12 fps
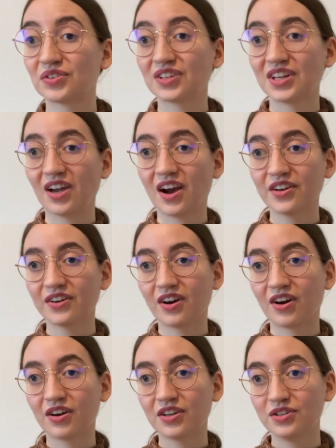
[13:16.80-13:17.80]
the yarn
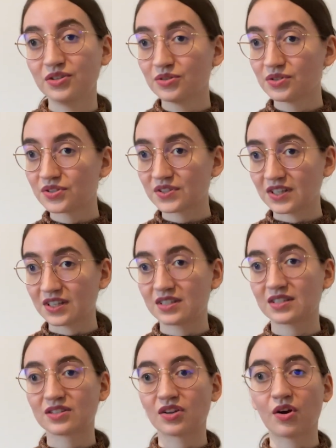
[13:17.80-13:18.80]
I used
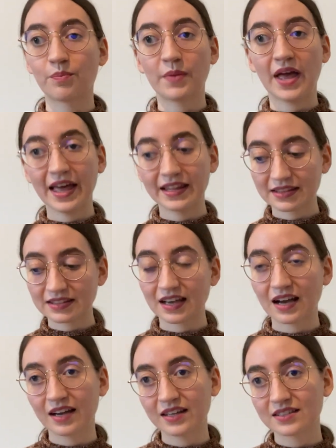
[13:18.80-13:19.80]
is some
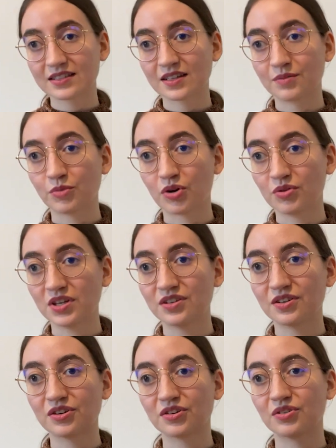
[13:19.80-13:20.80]
hand-dyed
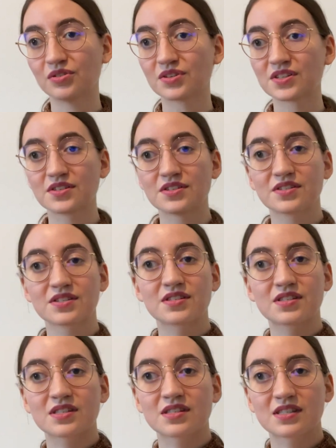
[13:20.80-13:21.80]
merino
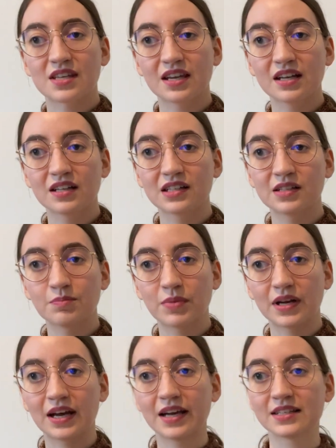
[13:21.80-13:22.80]
single
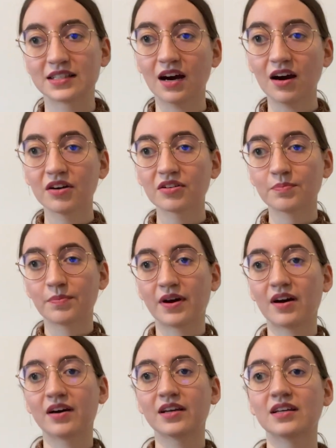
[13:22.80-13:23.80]
plied yarn
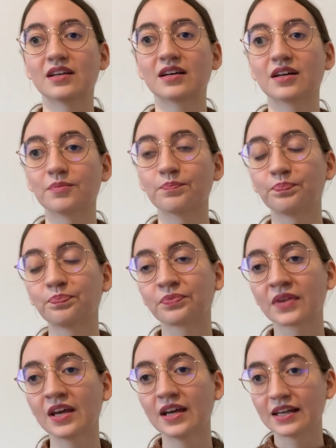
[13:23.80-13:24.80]
by
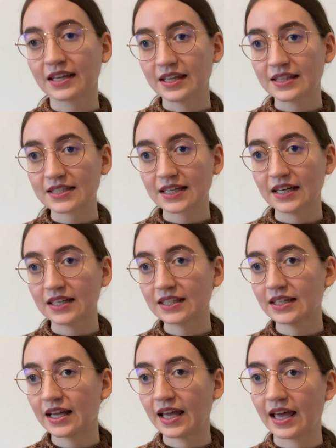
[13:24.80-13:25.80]
Keatsgarn,
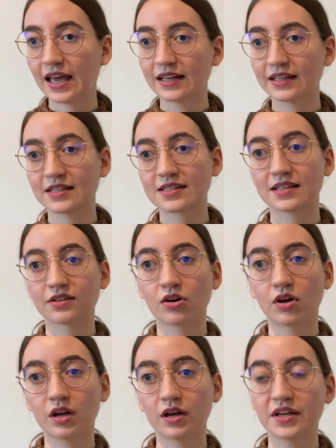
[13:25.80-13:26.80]
and it's in the
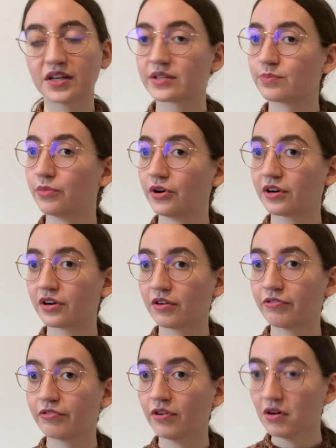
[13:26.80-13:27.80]
color Iceberg
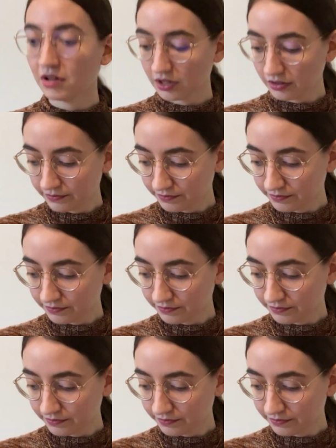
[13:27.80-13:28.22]
Fall.